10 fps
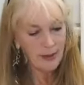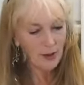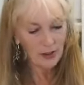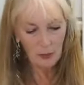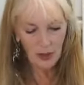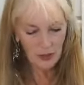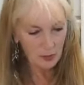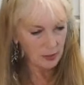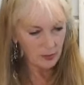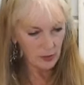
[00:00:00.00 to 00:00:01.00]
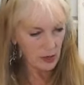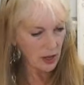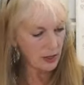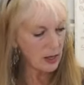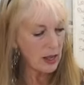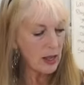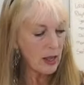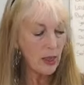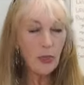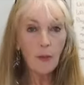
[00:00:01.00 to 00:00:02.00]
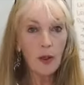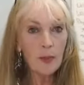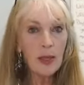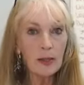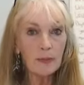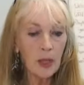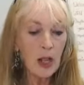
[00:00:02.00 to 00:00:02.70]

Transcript: I already washed them, believe it or not, and throw them in.